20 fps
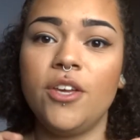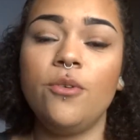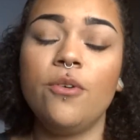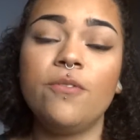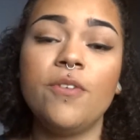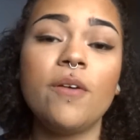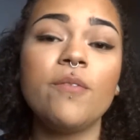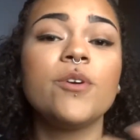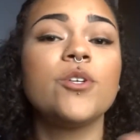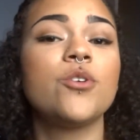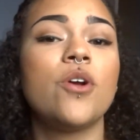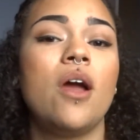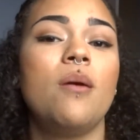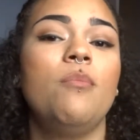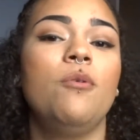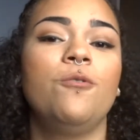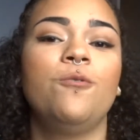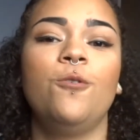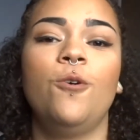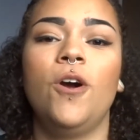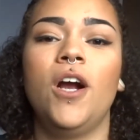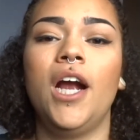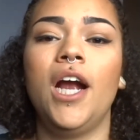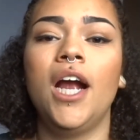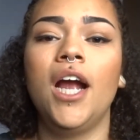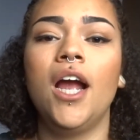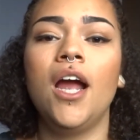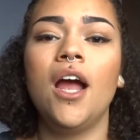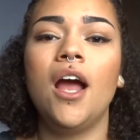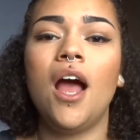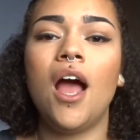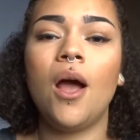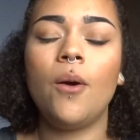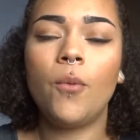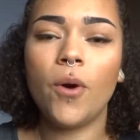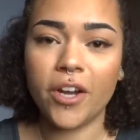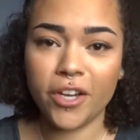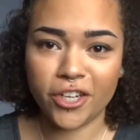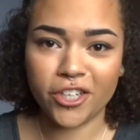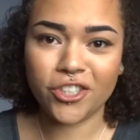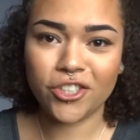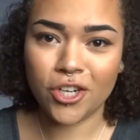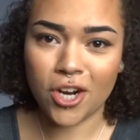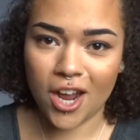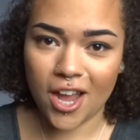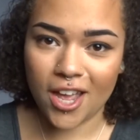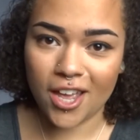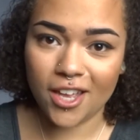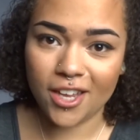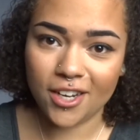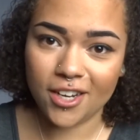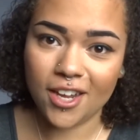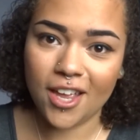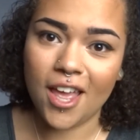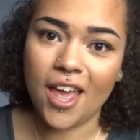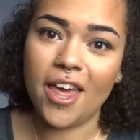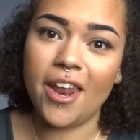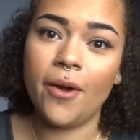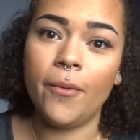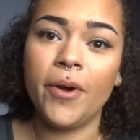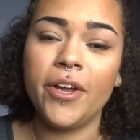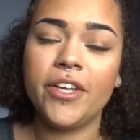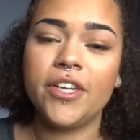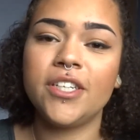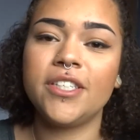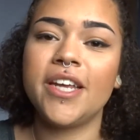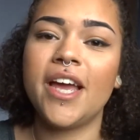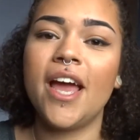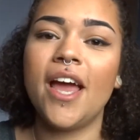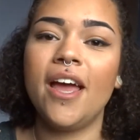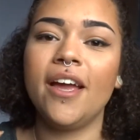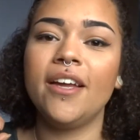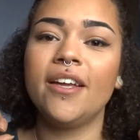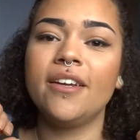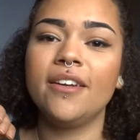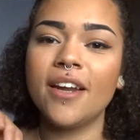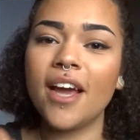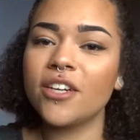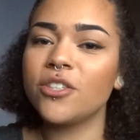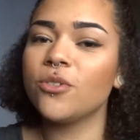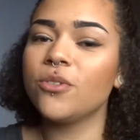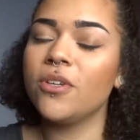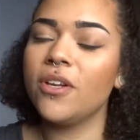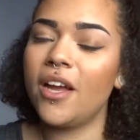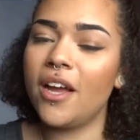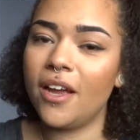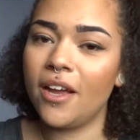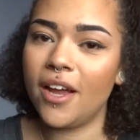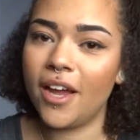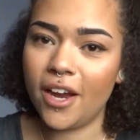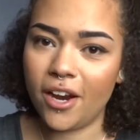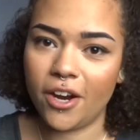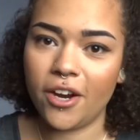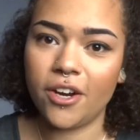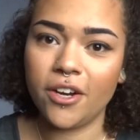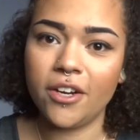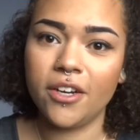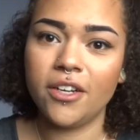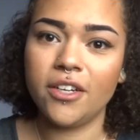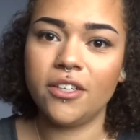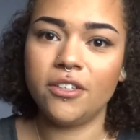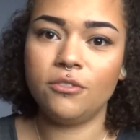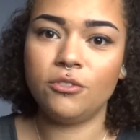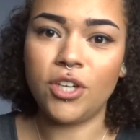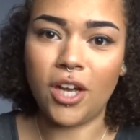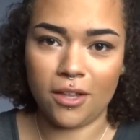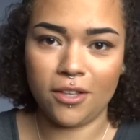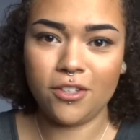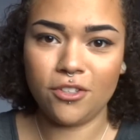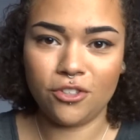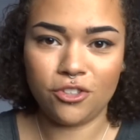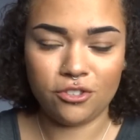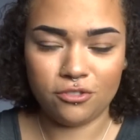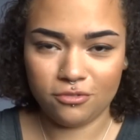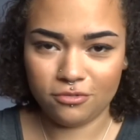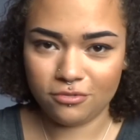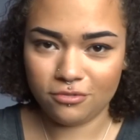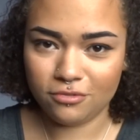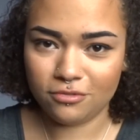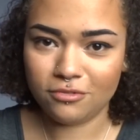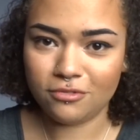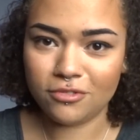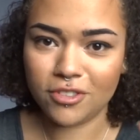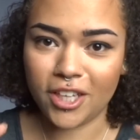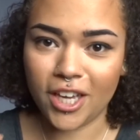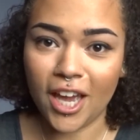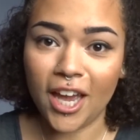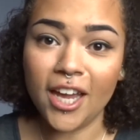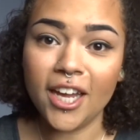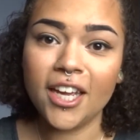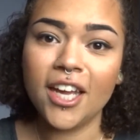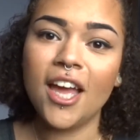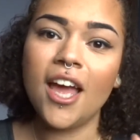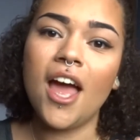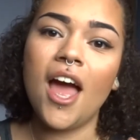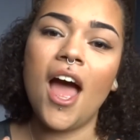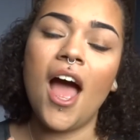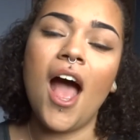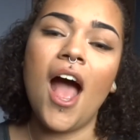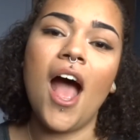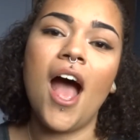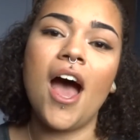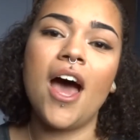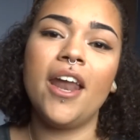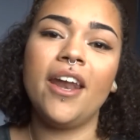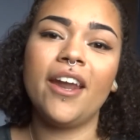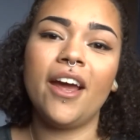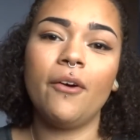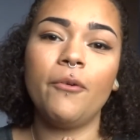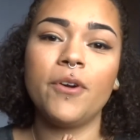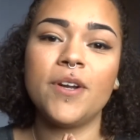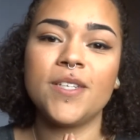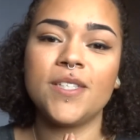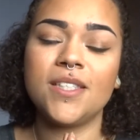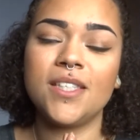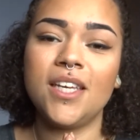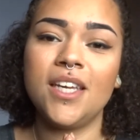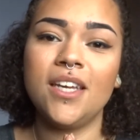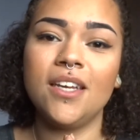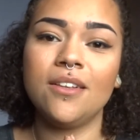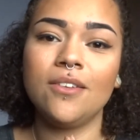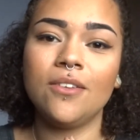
you've never tried before. I want you to try it. And I want you to tag Natural Hair Challenge. Okay? And I want to see